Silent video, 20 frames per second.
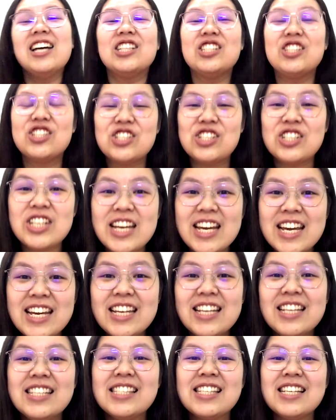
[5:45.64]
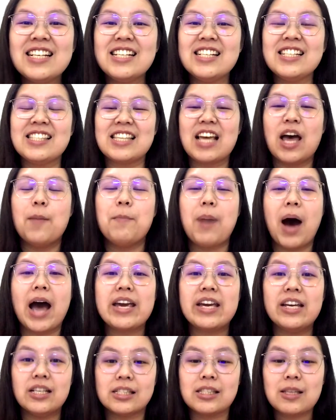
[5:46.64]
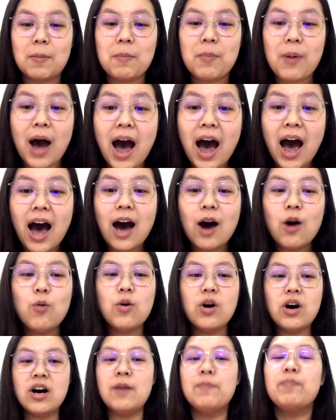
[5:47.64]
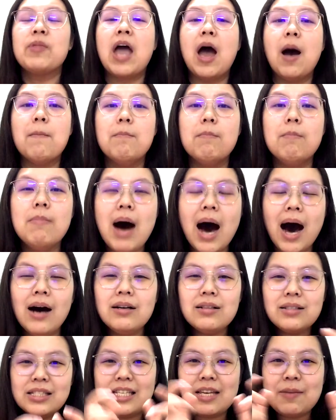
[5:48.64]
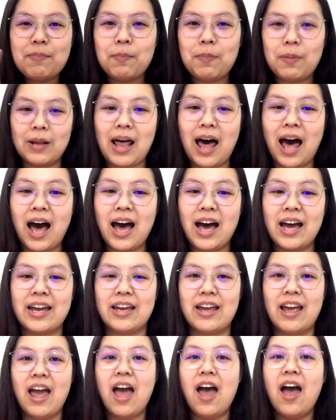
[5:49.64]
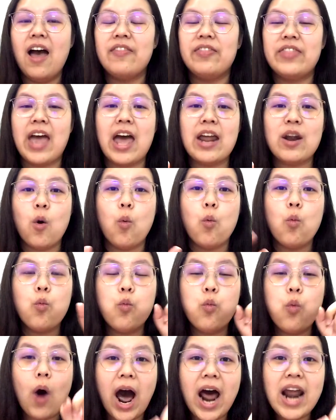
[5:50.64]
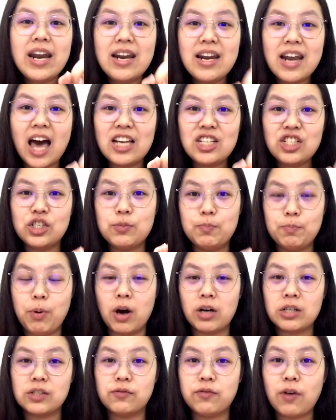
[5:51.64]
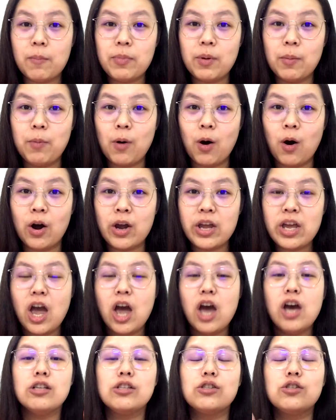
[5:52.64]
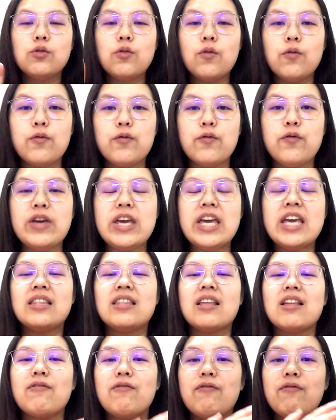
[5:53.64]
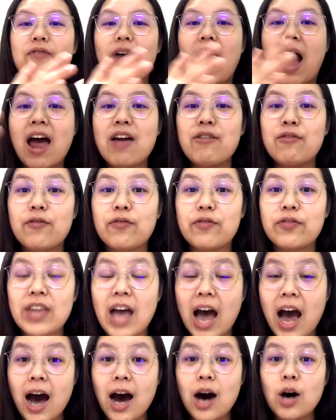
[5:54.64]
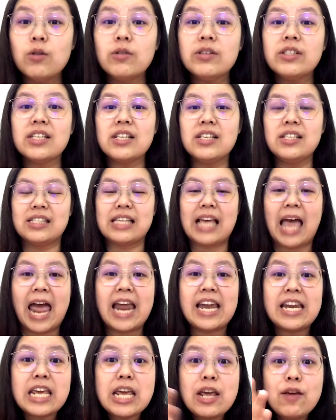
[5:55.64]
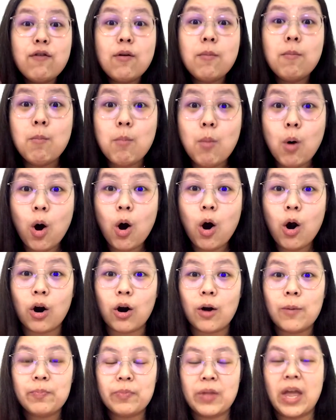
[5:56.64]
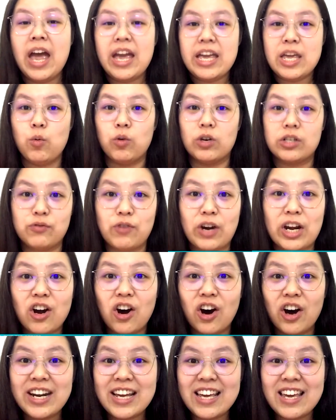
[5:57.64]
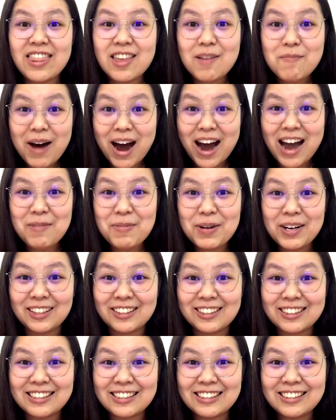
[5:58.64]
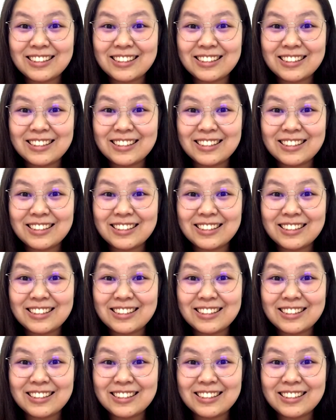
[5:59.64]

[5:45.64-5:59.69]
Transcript: Jesus, by his power, multiplied that one lunchbox from the boy to feed 5,000 and even more. It was recorded in the Bible.